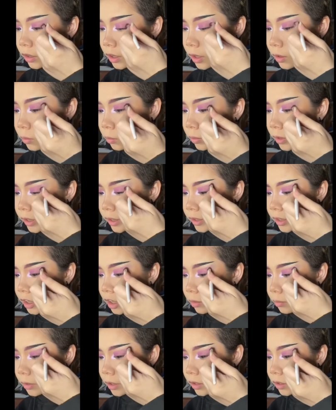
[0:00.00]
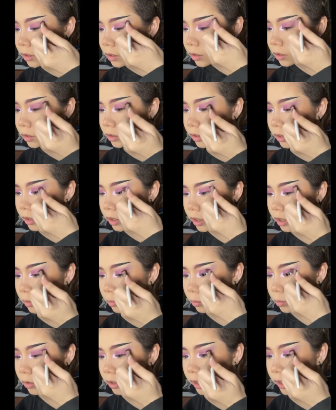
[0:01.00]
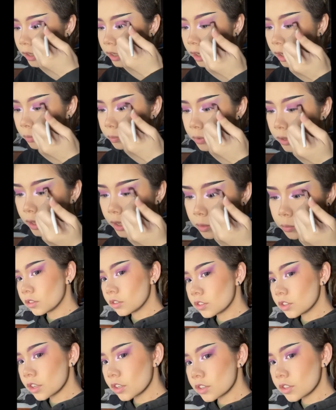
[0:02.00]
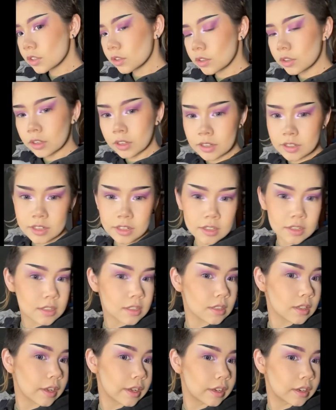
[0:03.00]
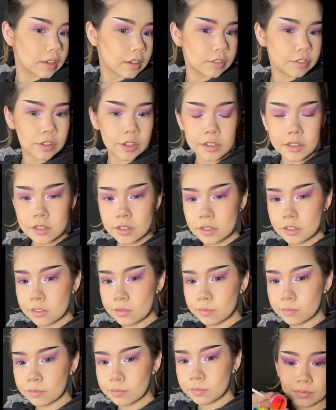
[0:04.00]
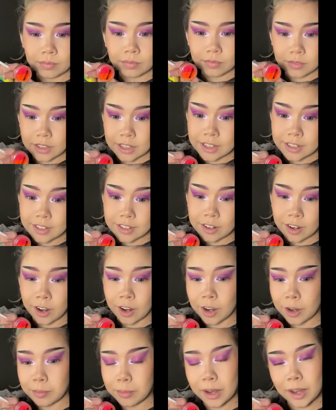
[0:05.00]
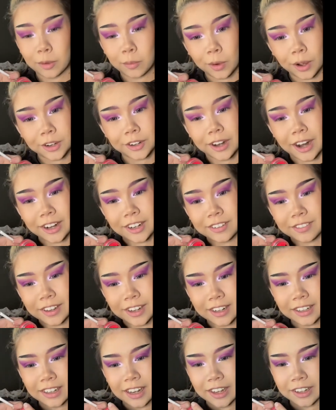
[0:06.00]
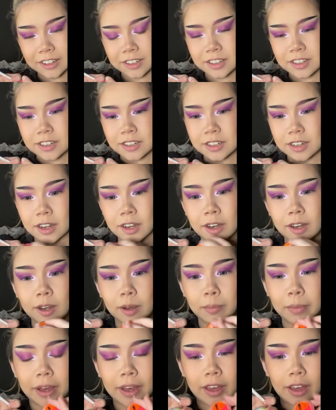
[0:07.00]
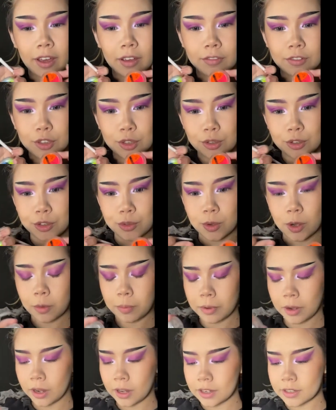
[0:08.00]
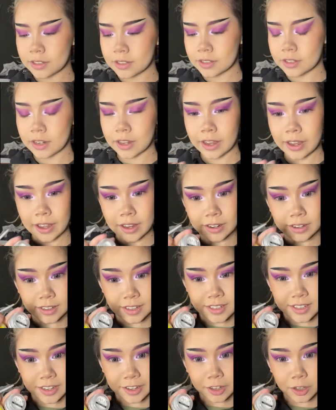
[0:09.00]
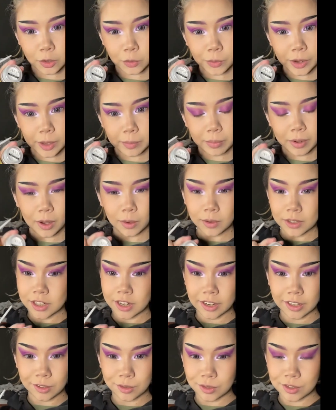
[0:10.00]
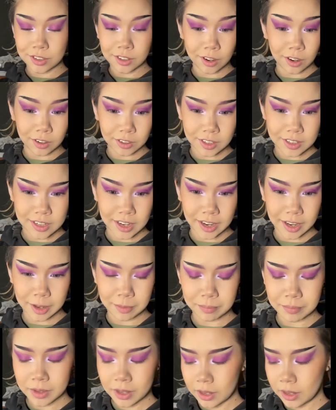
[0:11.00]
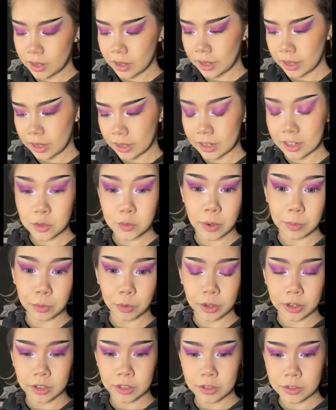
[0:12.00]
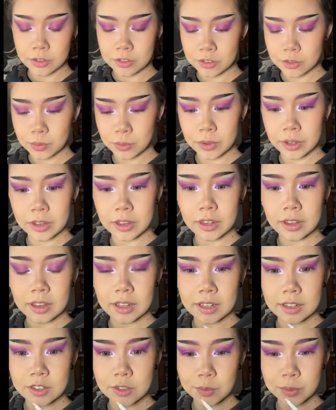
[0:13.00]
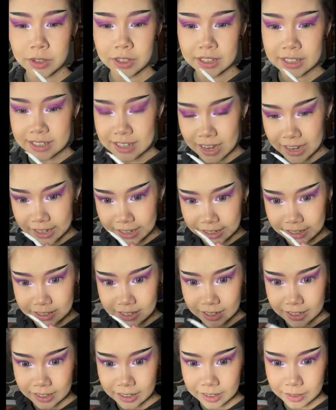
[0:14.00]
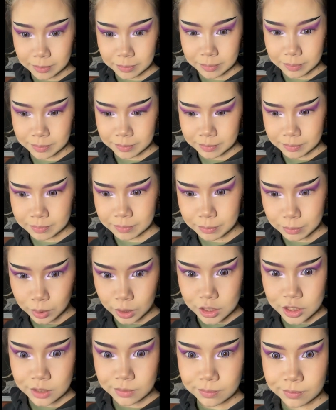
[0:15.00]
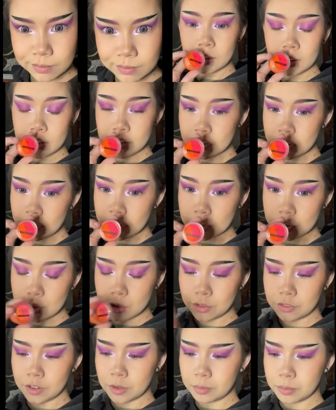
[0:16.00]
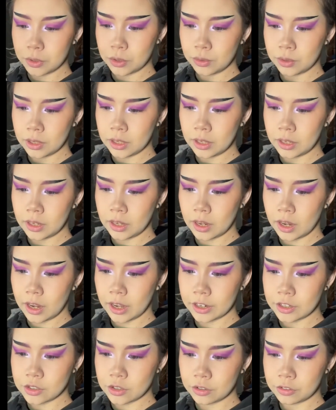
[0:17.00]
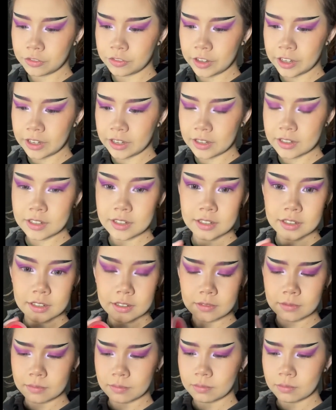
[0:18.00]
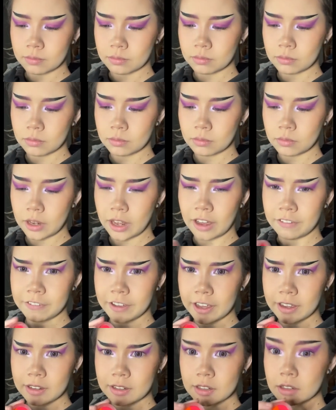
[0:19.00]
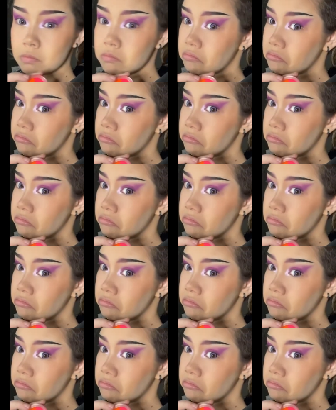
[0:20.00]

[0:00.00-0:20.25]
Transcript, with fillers: that wing that I made earlier and bring it up, and just so you can see the slight difference. These are my water-activated liners. Um, I have two duo pots and the singular white pot, which I use all the time, and that's what I'm going to use with this really tiny, tiny brush. These are the Suva Beauty Hydro Fix F X.